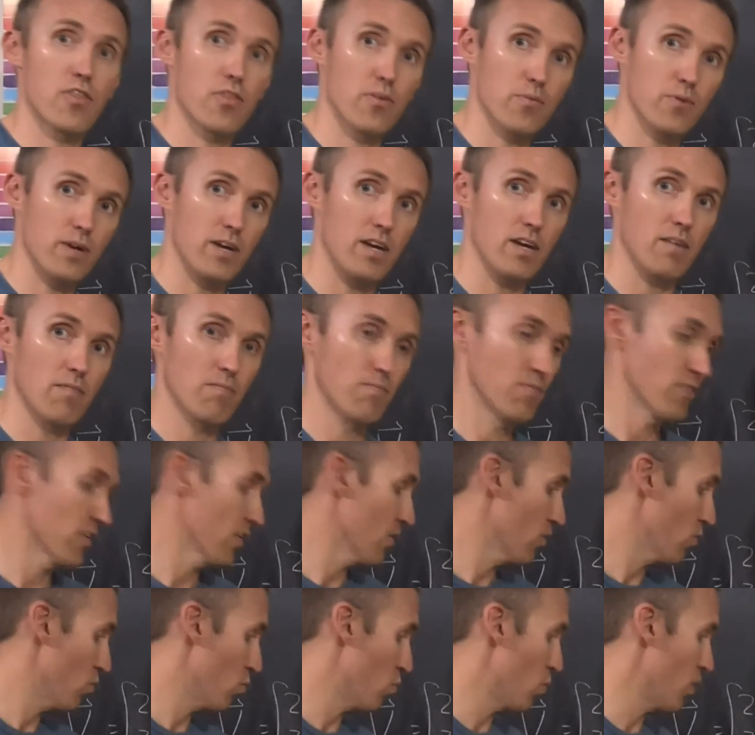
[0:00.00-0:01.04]
3.
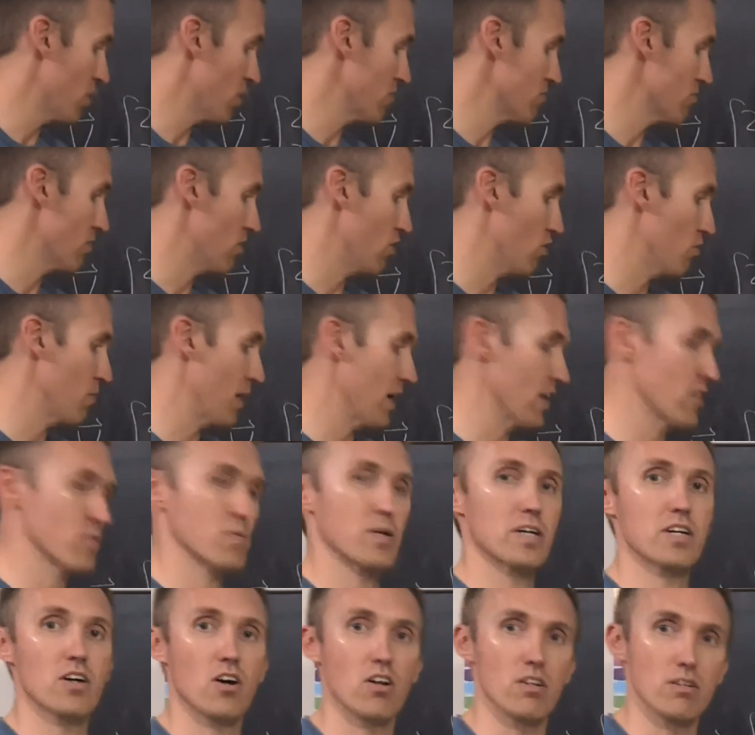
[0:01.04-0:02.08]
1 row by
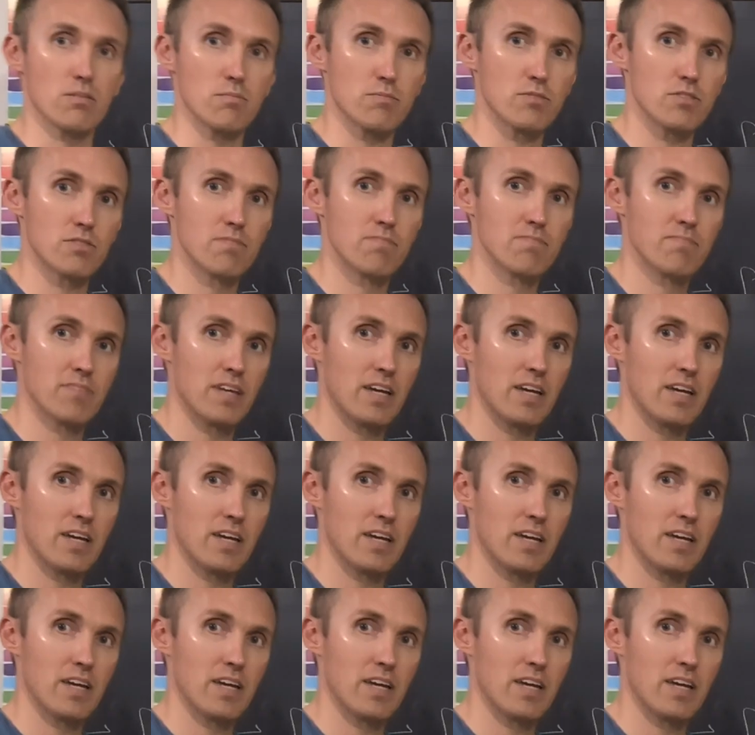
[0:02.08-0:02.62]
3 columns.